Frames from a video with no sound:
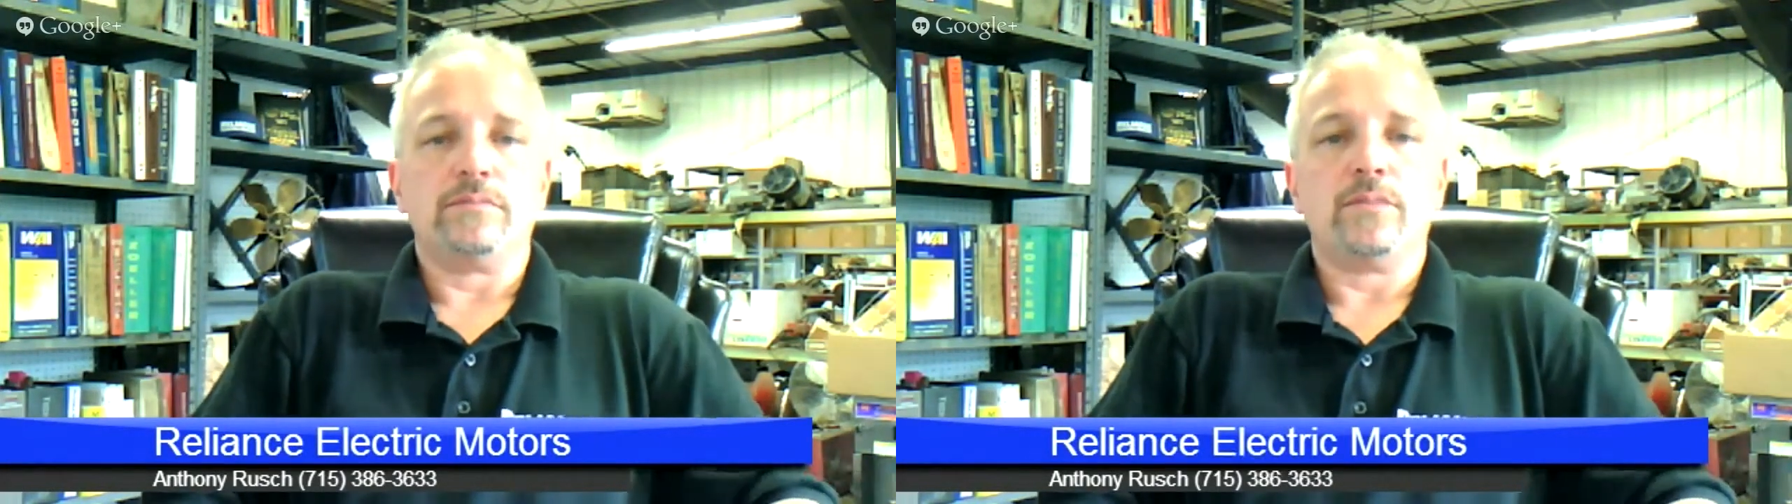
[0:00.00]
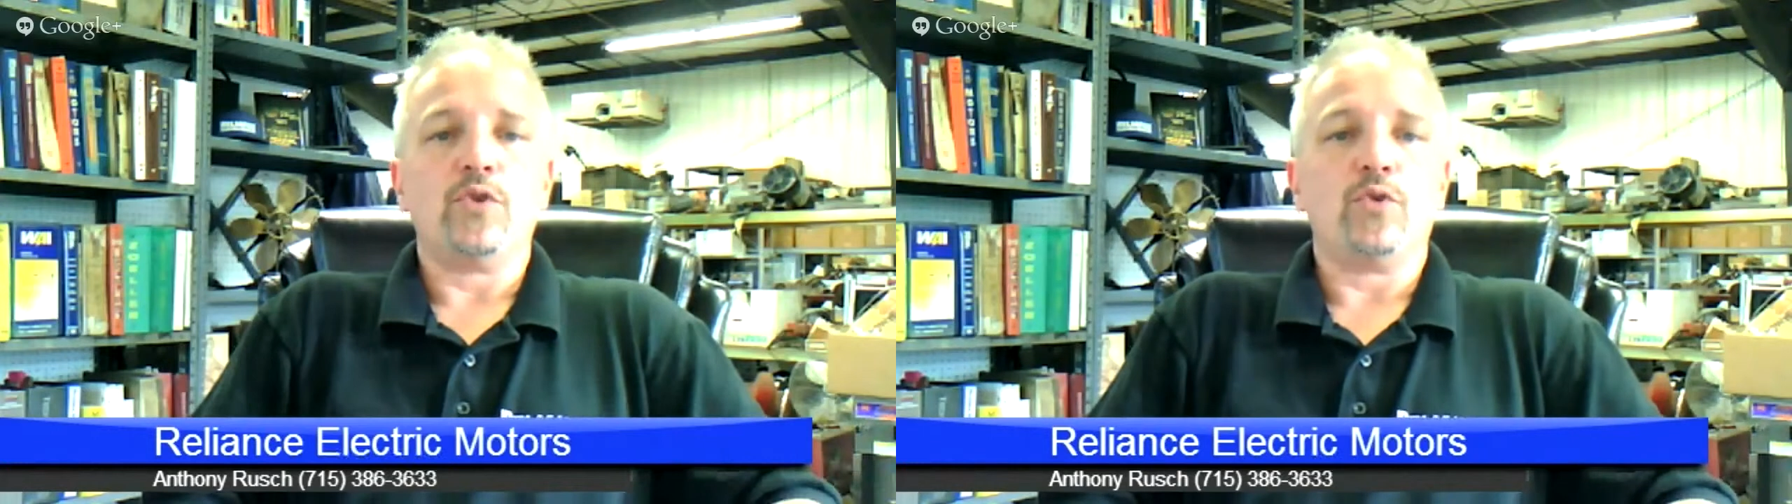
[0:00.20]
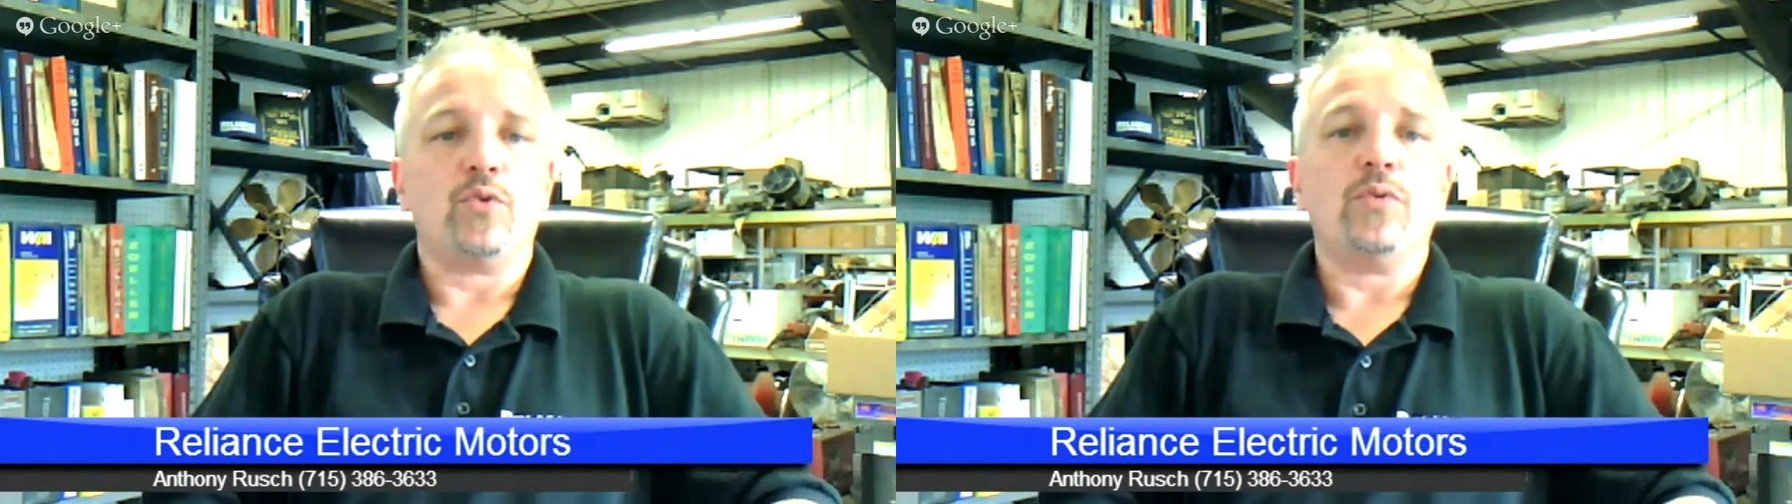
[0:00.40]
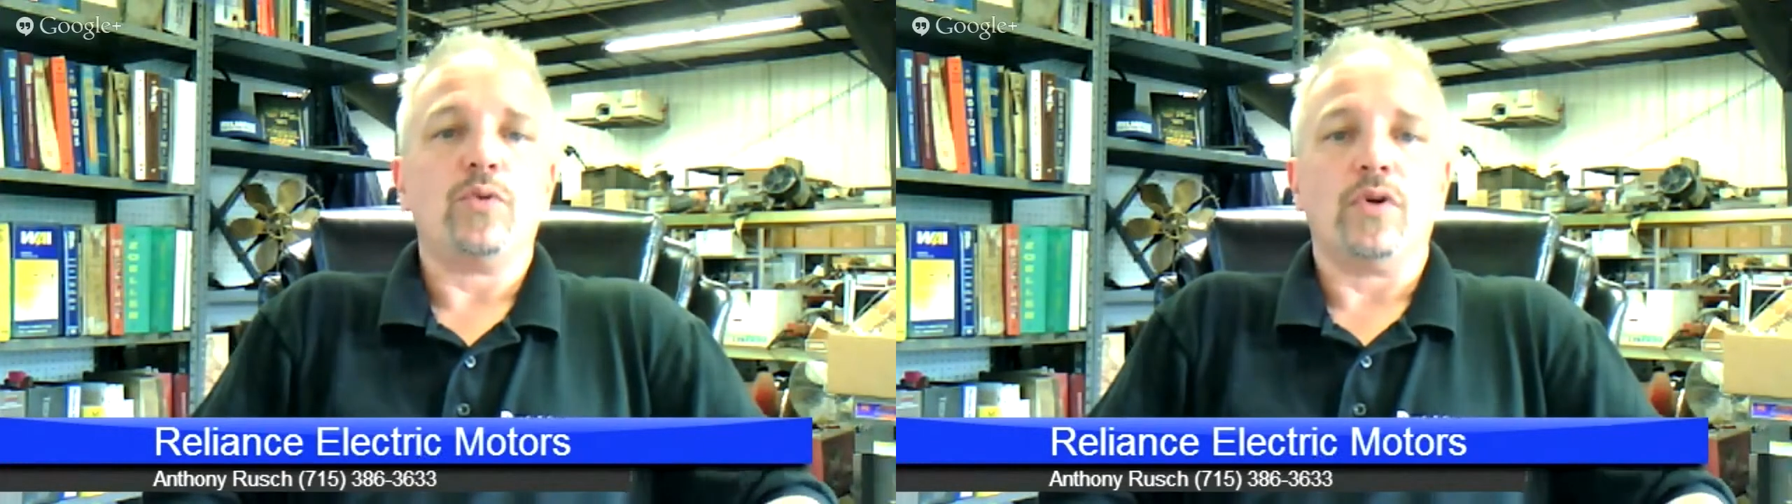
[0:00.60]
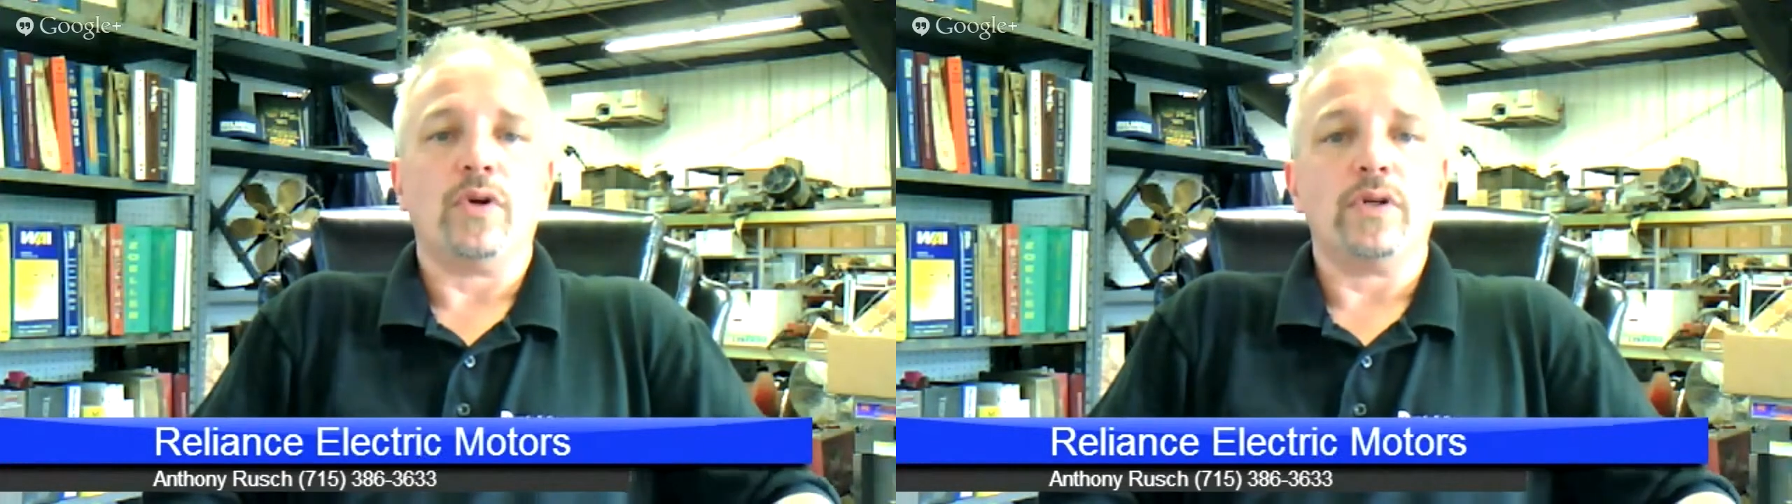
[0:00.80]
new
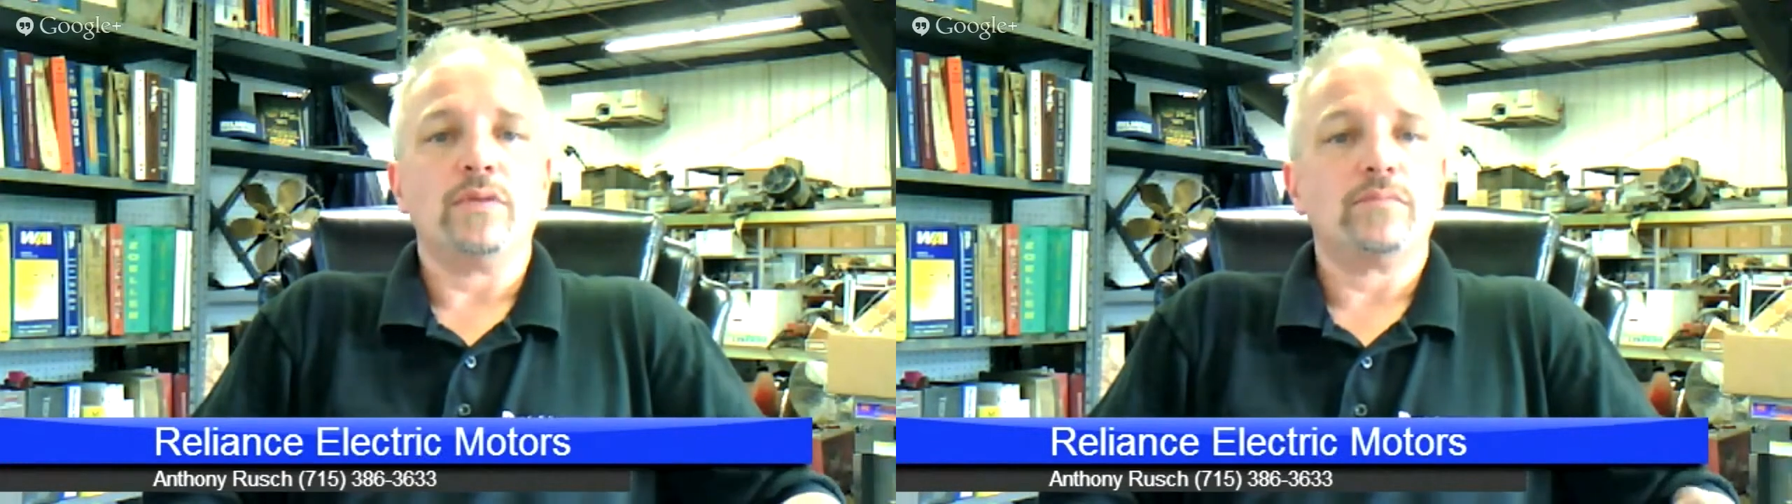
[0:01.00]
or